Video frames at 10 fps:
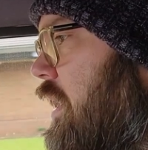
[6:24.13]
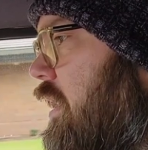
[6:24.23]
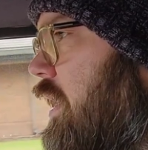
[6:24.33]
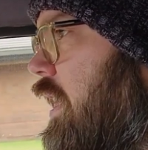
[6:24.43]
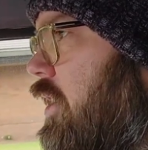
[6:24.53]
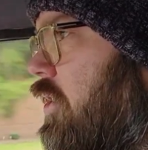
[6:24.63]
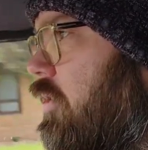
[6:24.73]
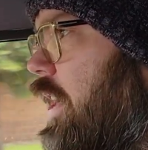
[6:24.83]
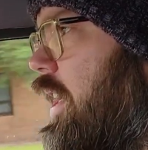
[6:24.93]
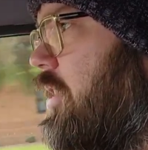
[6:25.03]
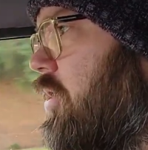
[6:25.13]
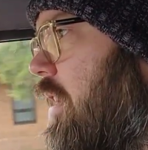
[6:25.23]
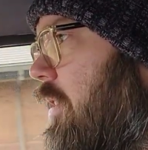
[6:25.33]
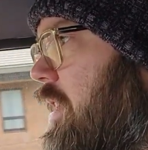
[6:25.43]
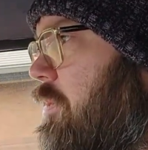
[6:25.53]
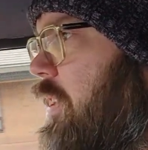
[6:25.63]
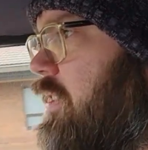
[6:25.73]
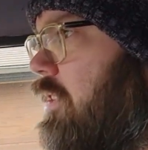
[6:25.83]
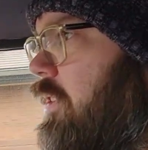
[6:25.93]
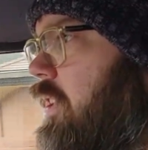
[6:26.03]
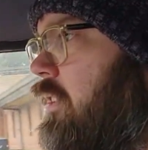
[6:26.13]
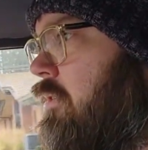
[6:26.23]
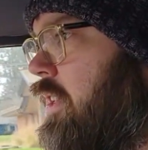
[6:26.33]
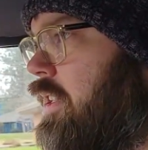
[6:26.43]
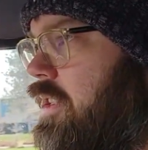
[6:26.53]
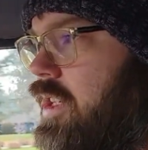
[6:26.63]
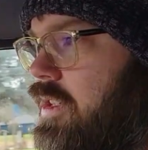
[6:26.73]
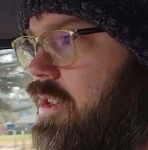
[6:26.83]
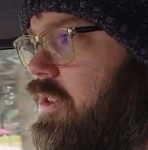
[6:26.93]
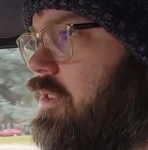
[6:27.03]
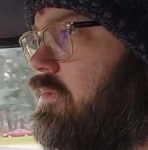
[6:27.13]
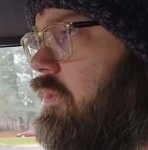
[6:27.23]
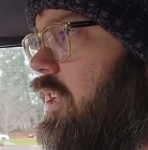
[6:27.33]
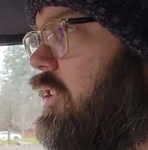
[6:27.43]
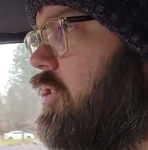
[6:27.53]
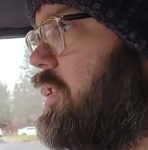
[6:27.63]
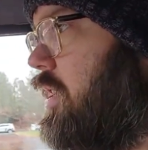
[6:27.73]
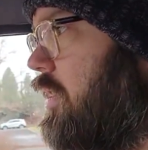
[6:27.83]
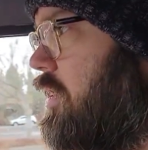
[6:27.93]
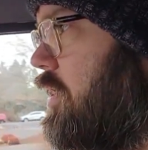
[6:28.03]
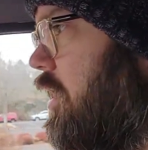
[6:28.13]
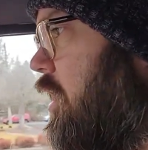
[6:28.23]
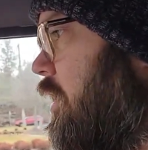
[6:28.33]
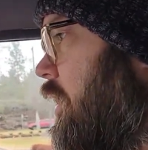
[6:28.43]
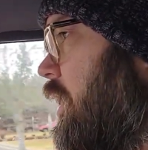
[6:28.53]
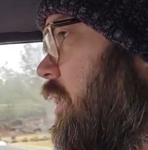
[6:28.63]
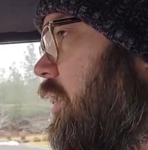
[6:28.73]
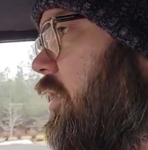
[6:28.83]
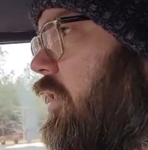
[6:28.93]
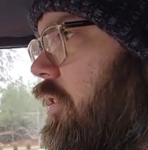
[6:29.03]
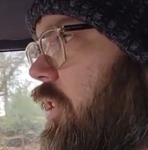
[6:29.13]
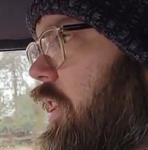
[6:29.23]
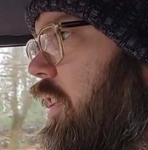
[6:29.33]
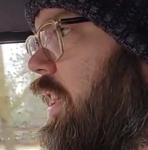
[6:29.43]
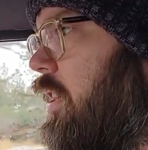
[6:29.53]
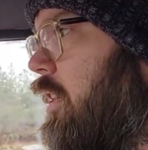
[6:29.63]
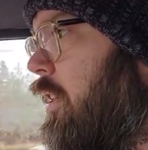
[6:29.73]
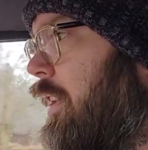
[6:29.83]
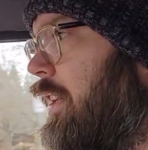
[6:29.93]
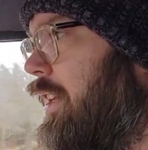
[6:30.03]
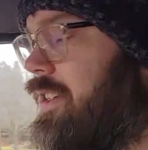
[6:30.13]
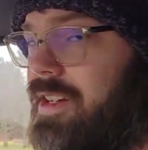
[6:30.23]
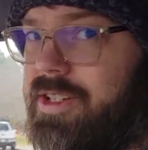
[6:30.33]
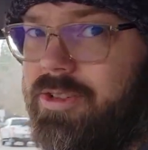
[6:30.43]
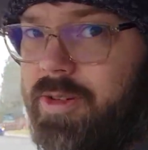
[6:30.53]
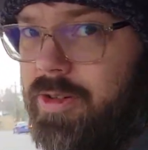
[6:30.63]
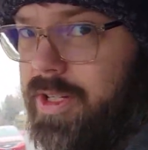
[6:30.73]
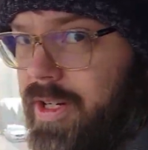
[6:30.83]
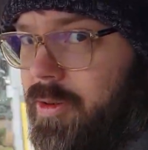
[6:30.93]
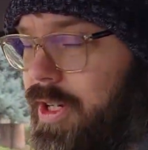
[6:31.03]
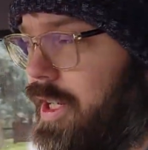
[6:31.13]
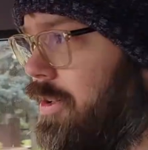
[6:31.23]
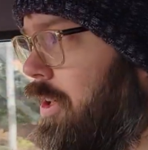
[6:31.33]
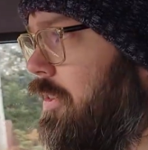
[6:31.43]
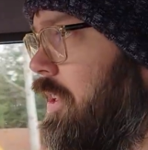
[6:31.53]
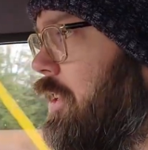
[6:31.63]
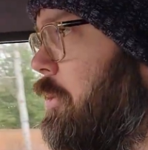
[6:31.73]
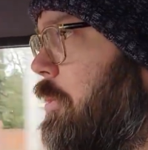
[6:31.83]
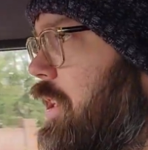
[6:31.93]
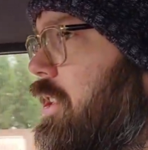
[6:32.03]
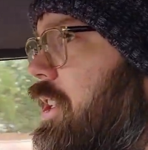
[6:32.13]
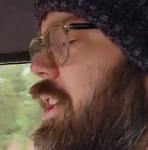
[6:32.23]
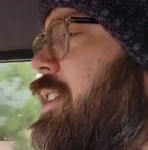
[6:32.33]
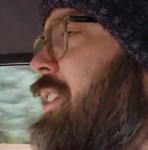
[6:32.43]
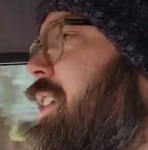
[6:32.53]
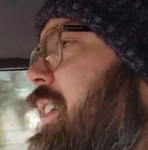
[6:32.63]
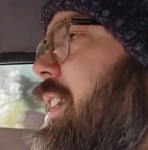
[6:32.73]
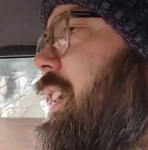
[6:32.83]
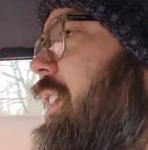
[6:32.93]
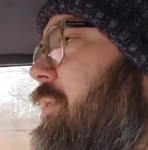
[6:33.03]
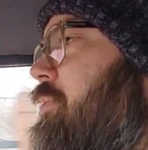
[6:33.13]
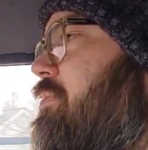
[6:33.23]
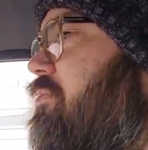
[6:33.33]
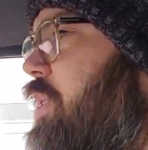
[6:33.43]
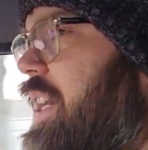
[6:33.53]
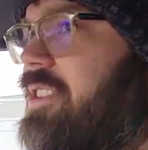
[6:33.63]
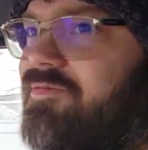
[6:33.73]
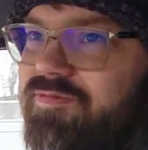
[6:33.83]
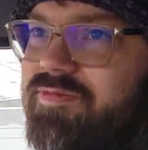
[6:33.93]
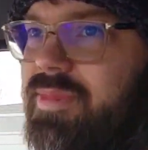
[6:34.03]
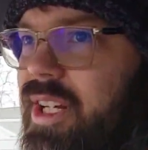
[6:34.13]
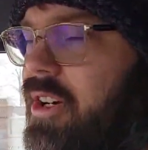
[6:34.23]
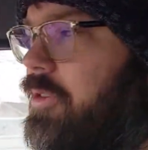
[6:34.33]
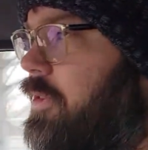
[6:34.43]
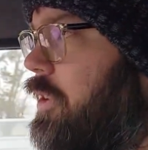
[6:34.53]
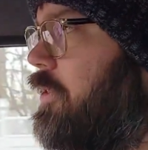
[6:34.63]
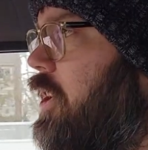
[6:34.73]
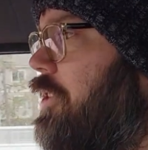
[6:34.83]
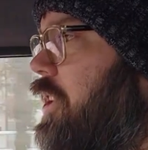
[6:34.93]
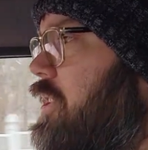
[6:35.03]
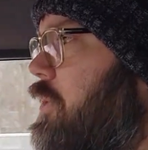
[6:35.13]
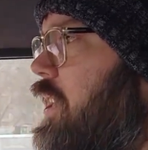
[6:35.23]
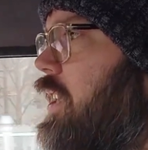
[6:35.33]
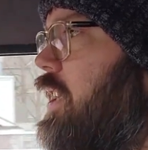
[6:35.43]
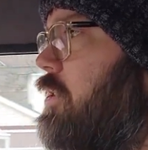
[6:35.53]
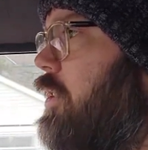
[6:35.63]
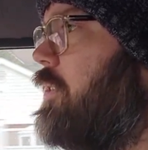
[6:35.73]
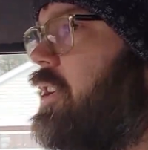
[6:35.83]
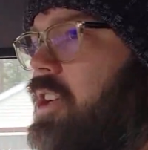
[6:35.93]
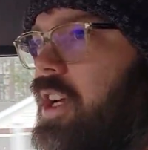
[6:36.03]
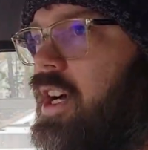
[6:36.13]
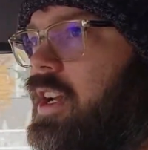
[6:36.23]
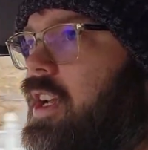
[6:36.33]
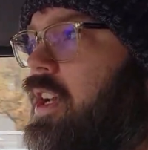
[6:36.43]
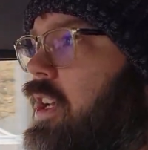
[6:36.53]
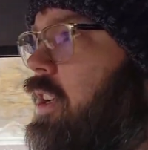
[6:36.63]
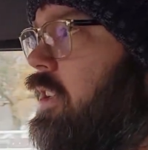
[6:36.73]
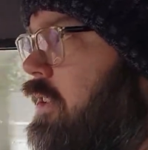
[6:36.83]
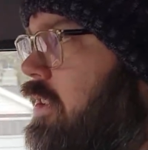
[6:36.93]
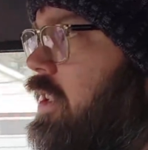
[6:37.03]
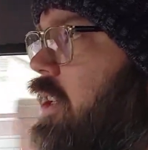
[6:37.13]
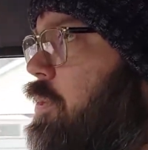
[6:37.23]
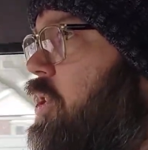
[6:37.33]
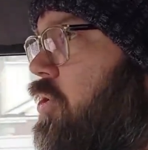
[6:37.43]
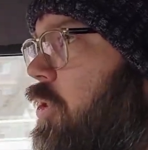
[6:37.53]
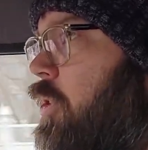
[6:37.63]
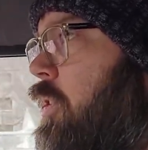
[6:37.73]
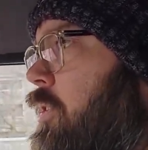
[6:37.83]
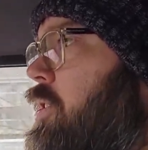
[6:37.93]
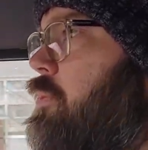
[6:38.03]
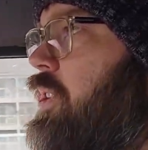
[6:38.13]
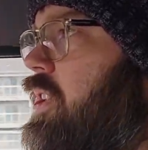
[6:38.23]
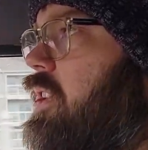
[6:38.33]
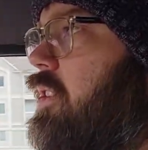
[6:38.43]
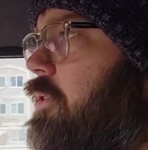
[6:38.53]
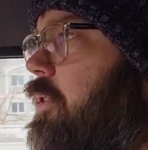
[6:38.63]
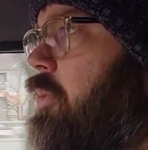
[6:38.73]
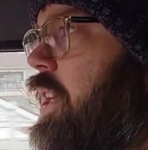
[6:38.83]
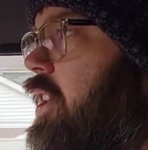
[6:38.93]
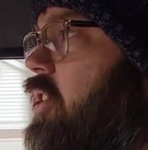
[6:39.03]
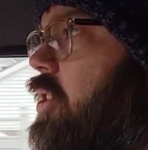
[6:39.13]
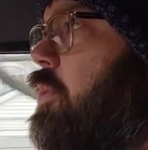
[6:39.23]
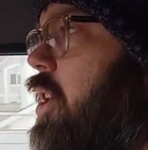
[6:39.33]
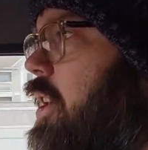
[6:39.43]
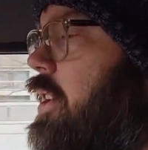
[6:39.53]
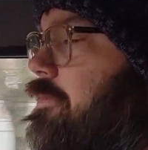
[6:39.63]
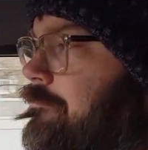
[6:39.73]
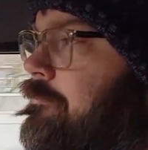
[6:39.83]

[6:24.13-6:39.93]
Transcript: yeah, the right-hand drive aspect of it's interesting to start, and then a little annoying later. It's not so annoying that I want to get rid of it, let me be clear. But if all things being equal, if I could have got a patrol, particularly from like a good market,